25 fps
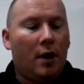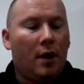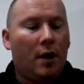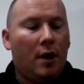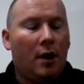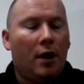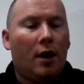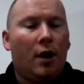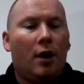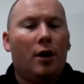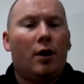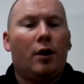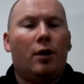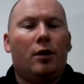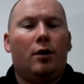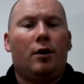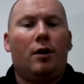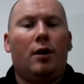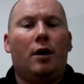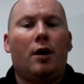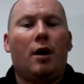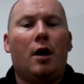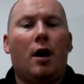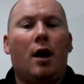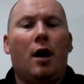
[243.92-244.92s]

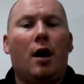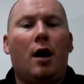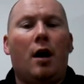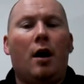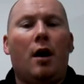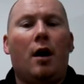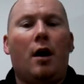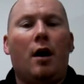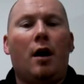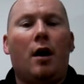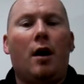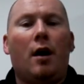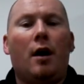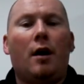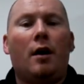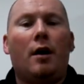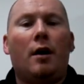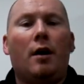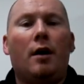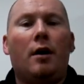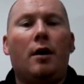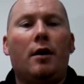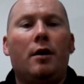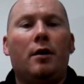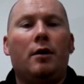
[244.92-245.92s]
La,
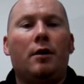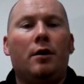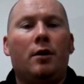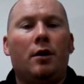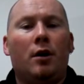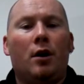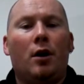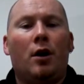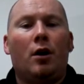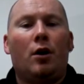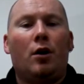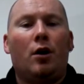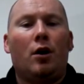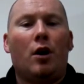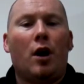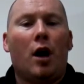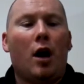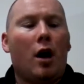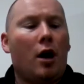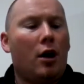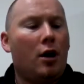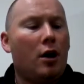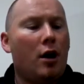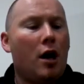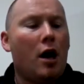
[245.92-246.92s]

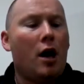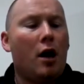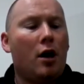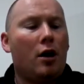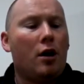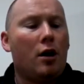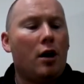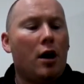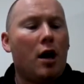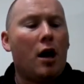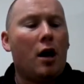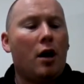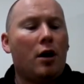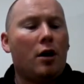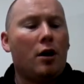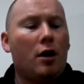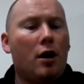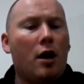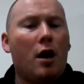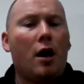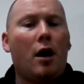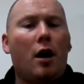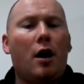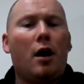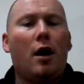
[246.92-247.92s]
la, la, la,
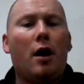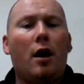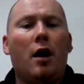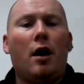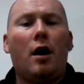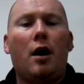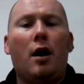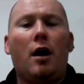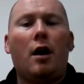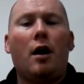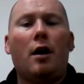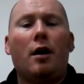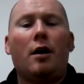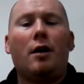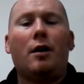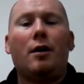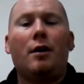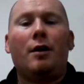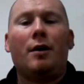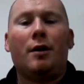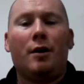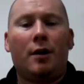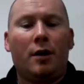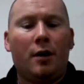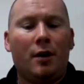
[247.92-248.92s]
la,
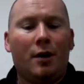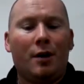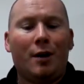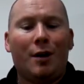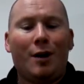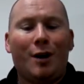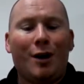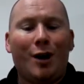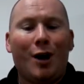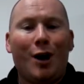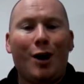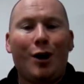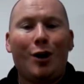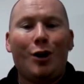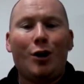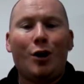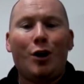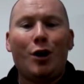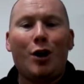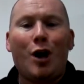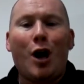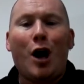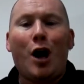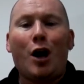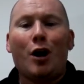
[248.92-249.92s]

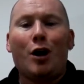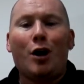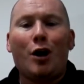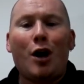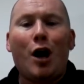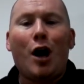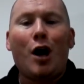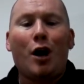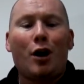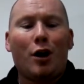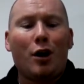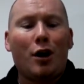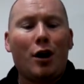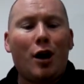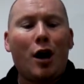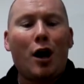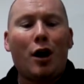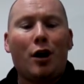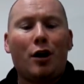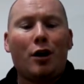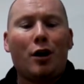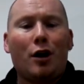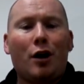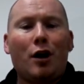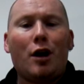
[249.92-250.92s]
la, la, la,
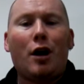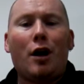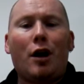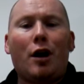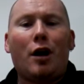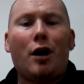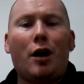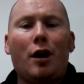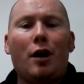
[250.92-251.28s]
la.